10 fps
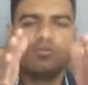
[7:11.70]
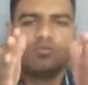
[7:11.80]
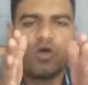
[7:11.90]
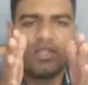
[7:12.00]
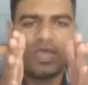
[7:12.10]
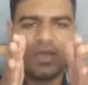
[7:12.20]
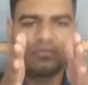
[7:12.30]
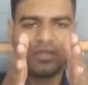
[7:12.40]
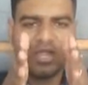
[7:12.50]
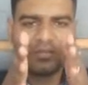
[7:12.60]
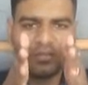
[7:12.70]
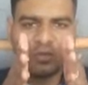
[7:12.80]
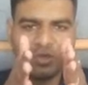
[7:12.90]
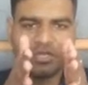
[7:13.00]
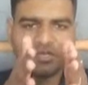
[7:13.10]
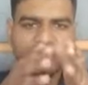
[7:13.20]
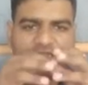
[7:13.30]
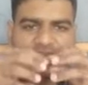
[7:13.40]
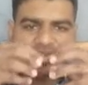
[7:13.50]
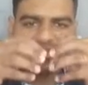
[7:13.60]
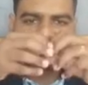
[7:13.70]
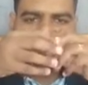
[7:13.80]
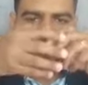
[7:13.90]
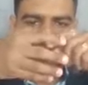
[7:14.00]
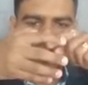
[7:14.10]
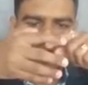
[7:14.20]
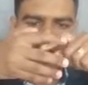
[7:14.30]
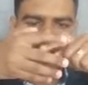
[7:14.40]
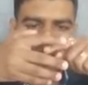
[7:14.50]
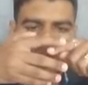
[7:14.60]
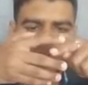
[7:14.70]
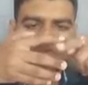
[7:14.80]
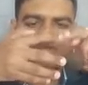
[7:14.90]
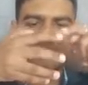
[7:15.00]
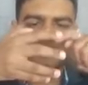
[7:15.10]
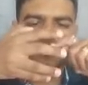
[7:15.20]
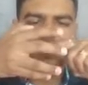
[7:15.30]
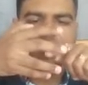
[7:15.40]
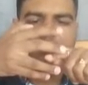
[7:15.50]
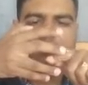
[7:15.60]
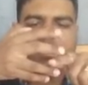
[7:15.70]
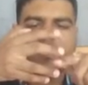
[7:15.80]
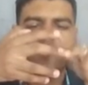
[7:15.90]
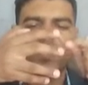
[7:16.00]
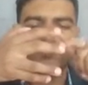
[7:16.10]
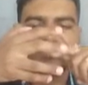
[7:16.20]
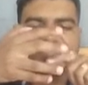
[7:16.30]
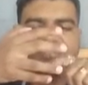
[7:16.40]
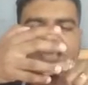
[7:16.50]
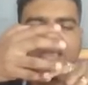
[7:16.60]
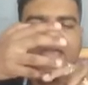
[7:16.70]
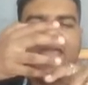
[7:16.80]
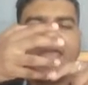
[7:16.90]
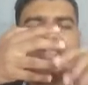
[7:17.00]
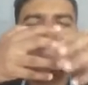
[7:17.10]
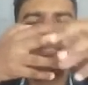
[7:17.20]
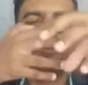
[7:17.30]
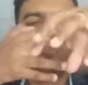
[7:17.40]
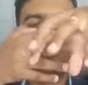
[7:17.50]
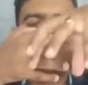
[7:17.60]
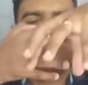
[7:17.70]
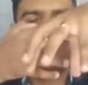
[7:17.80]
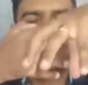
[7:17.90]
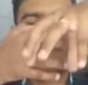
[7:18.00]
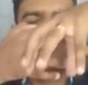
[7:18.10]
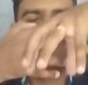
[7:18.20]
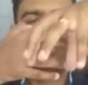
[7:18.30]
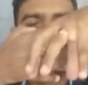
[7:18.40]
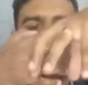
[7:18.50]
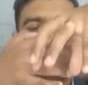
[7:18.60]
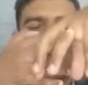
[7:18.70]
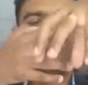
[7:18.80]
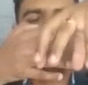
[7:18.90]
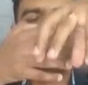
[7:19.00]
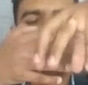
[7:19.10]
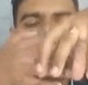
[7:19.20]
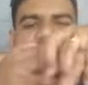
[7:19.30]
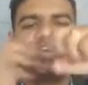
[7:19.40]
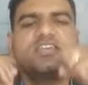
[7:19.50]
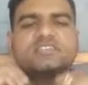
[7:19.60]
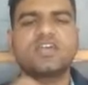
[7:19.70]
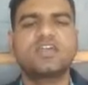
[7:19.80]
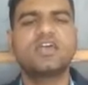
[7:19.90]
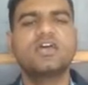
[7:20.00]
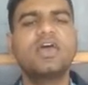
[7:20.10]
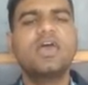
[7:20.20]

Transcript: body blood fluid is come out from these blood vessels and later on it will be accumulated where the injuries occur.